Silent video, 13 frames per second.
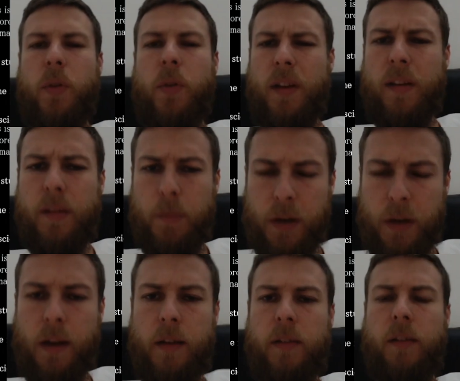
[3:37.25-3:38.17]
precisely
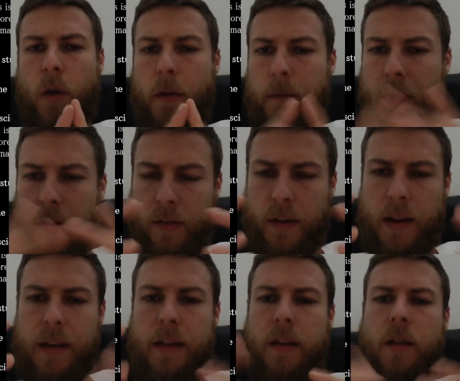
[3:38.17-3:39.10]
because of this
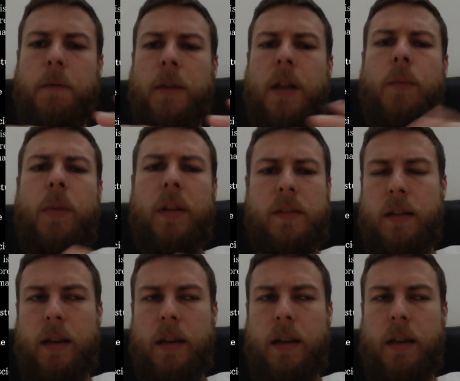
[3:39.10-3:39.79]
idea of limits,